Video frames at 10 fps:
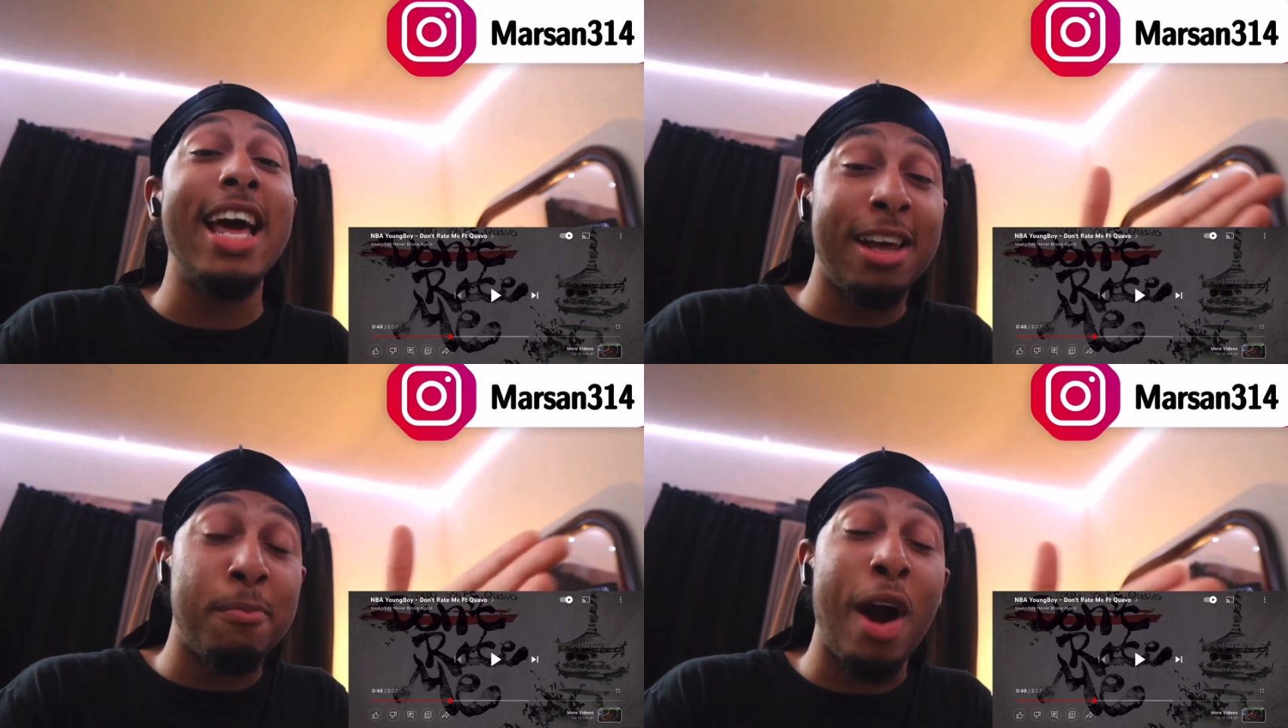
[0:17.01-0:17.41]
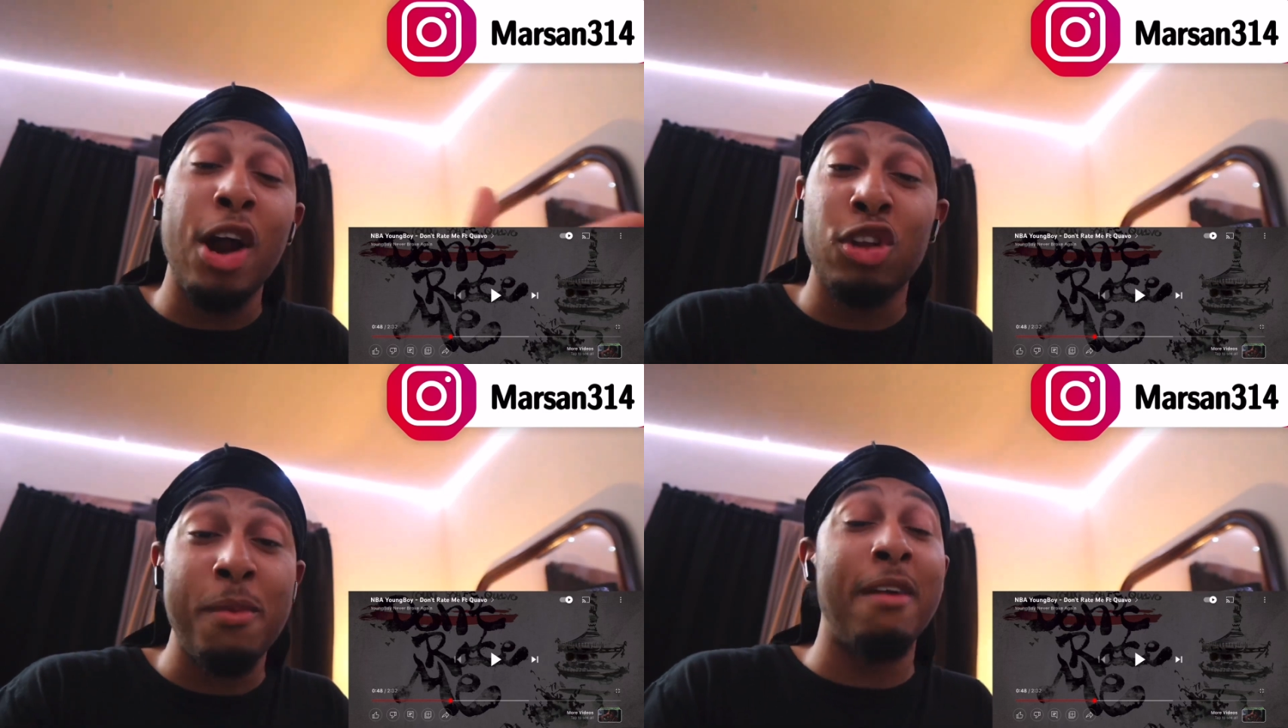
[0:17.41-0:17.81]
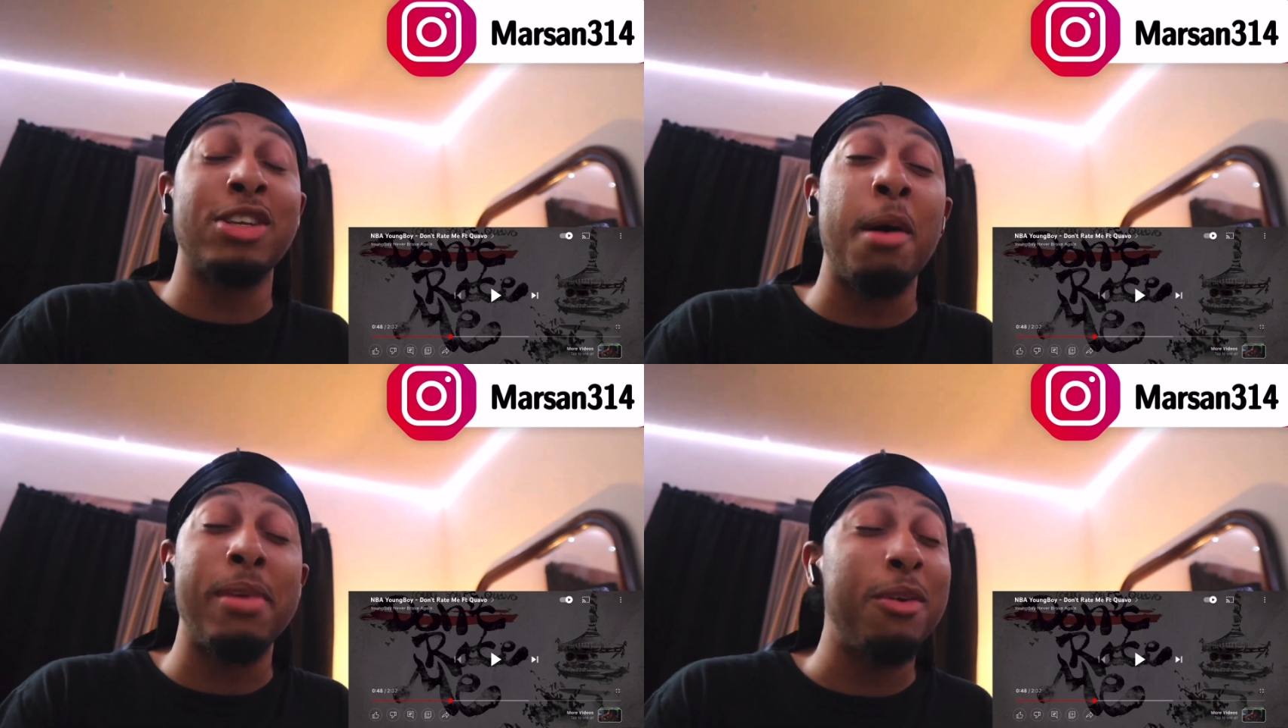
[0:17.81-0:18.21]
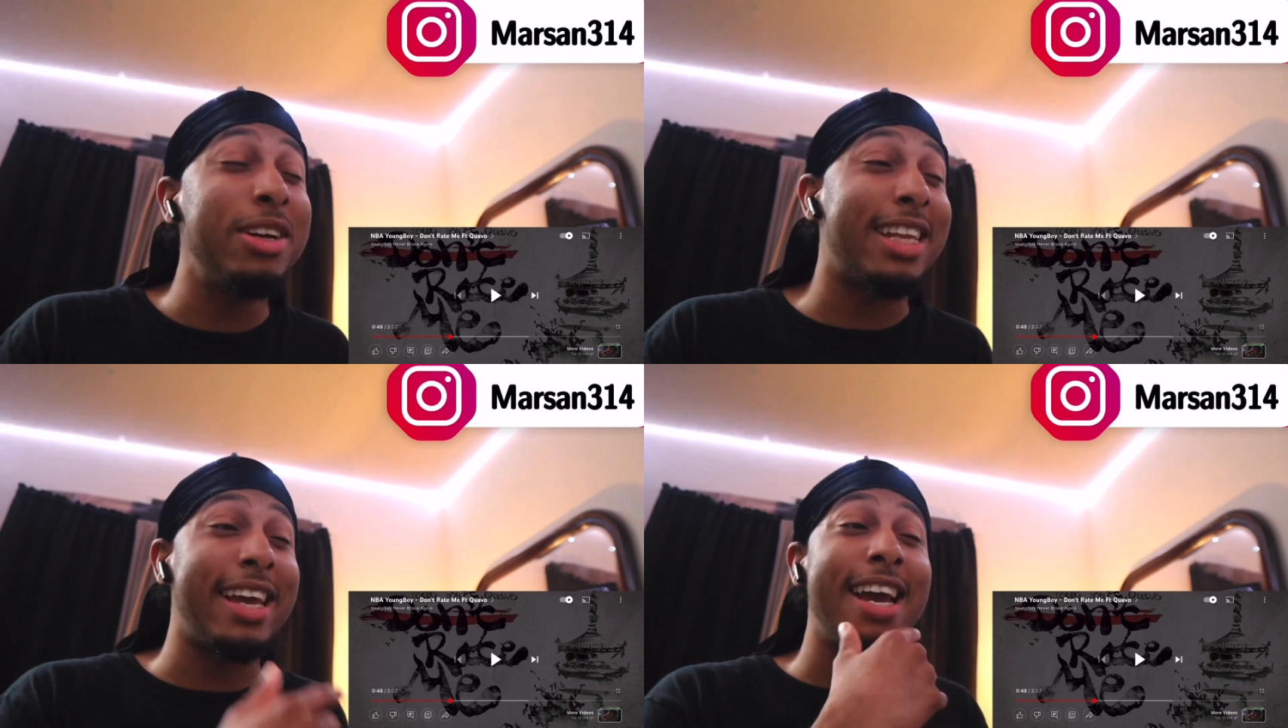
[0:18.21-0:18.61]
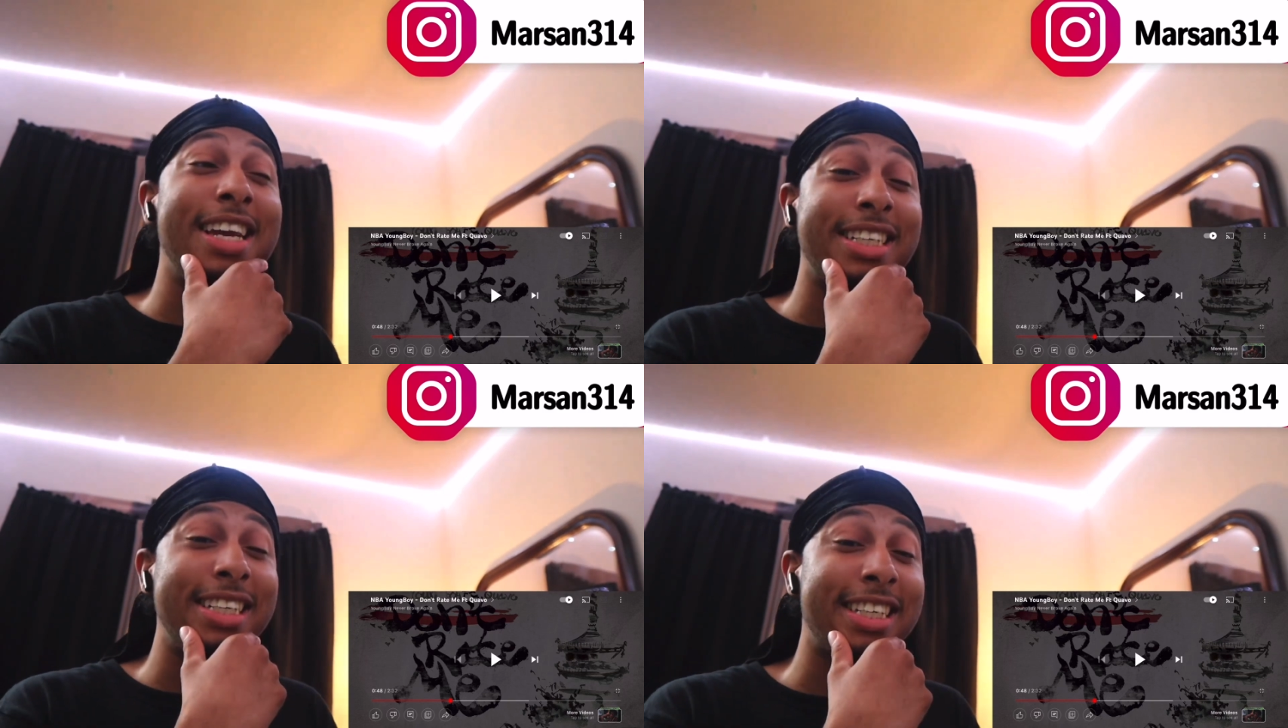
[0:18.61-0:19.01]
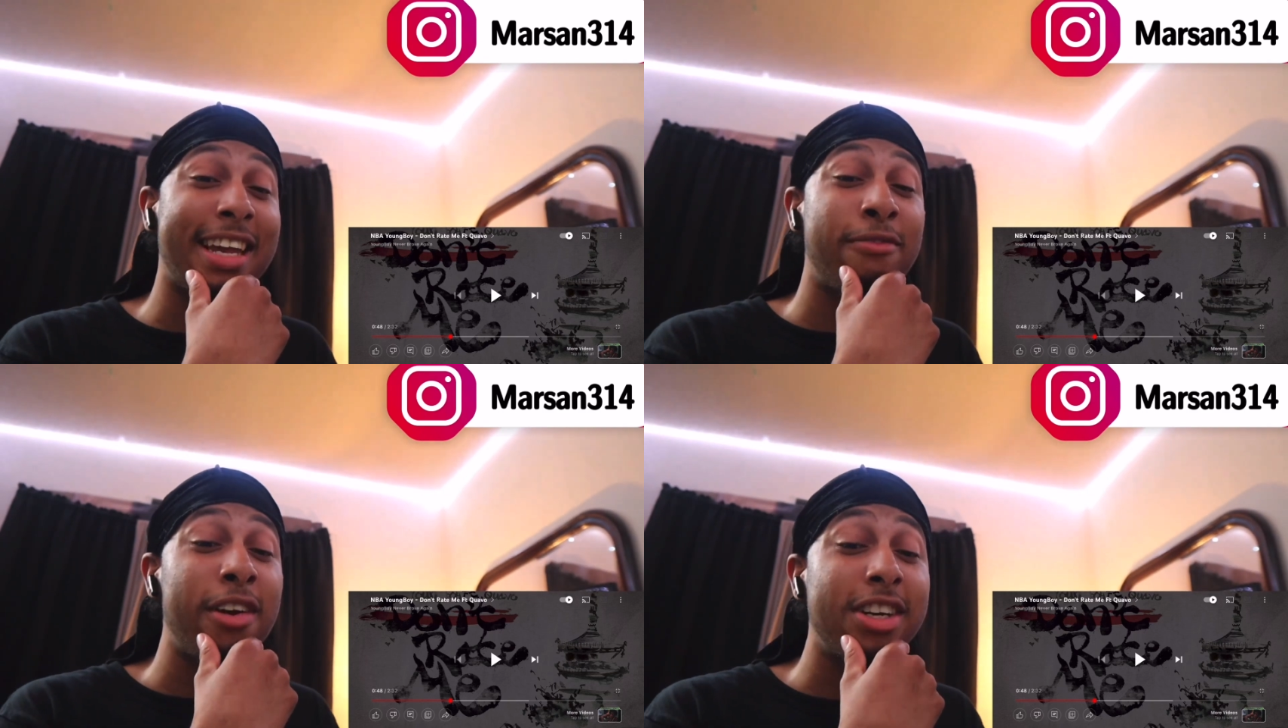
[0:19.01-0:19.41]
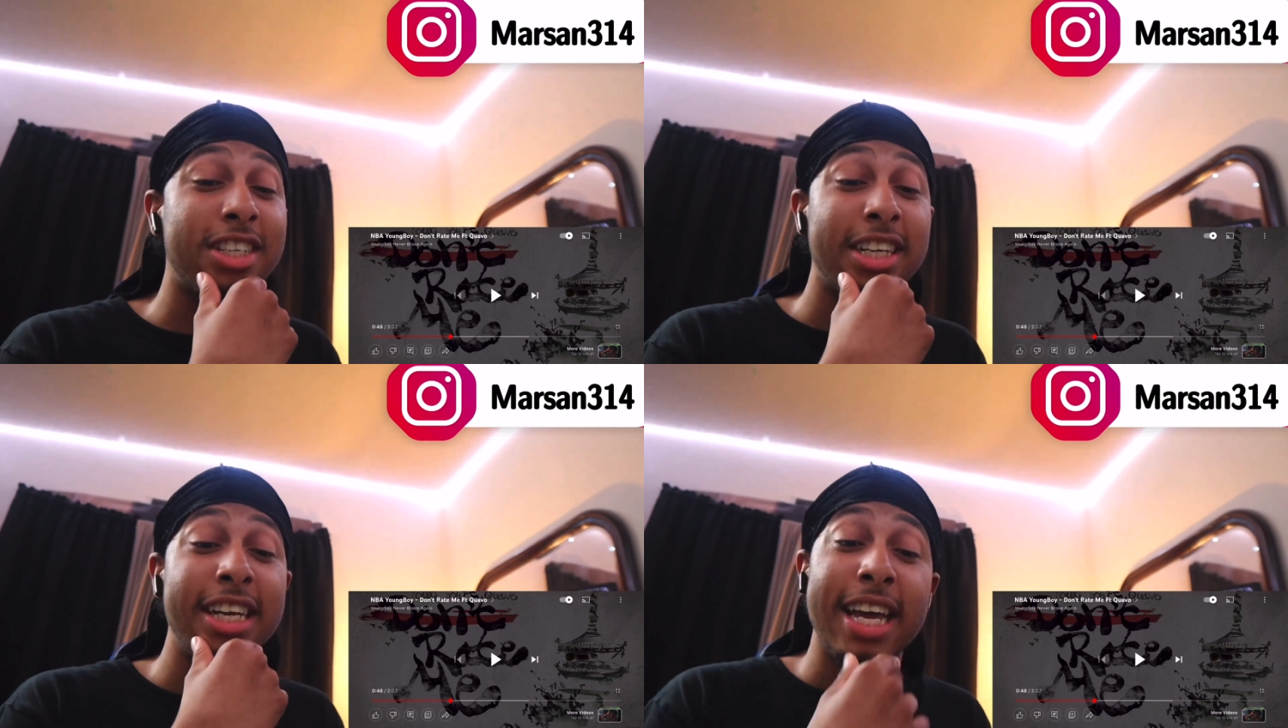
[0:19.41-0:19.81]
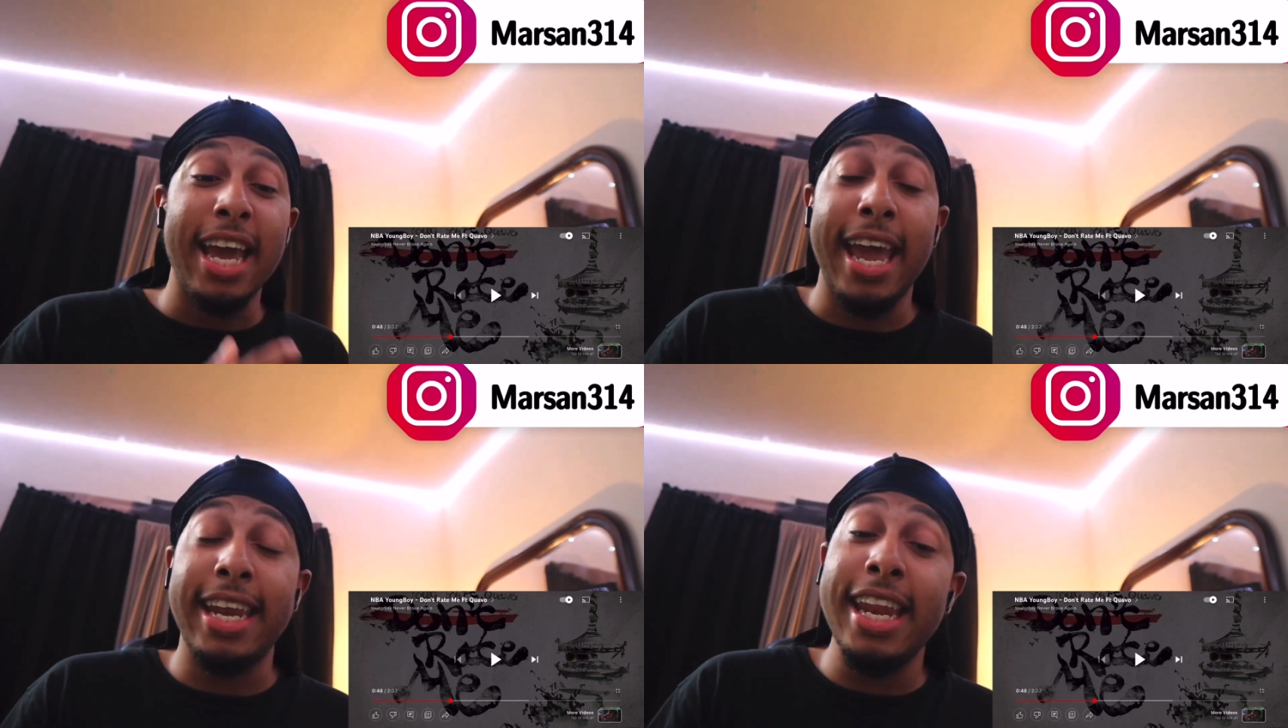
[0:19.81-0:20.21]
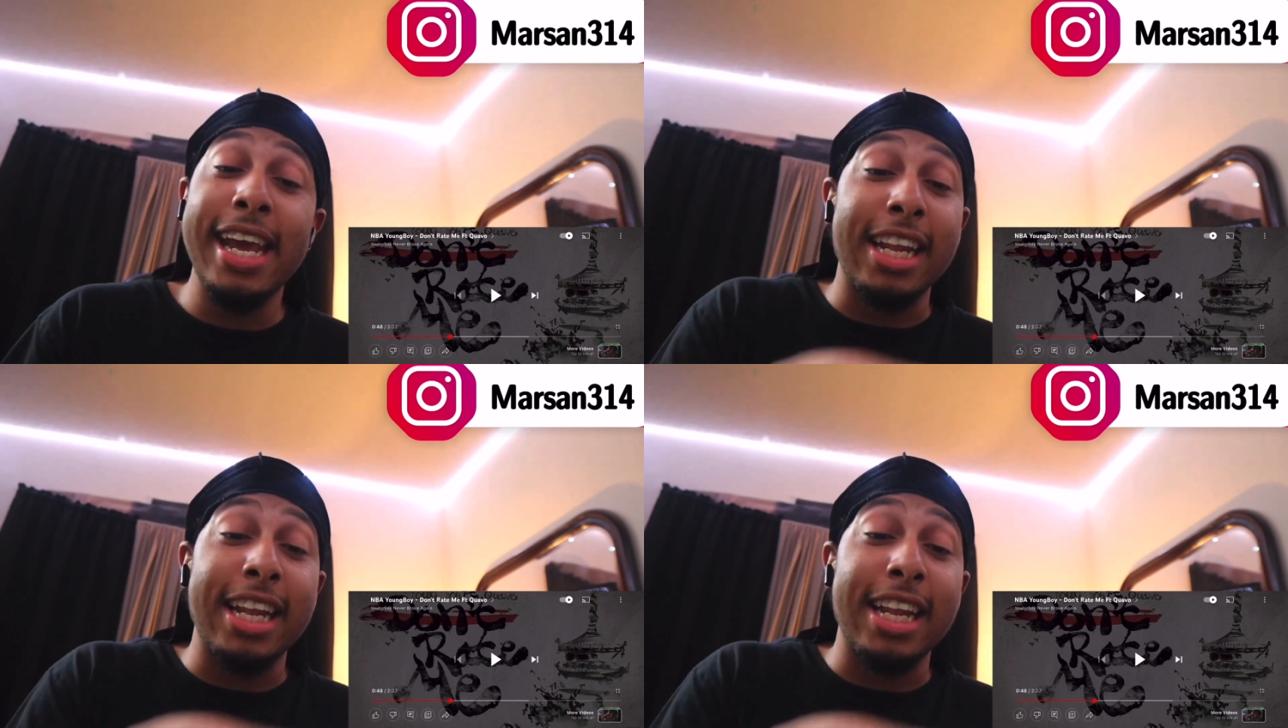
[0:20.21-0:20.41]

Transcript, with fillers: That little part threw me off. So I'm like, what the hell is this at first? And then he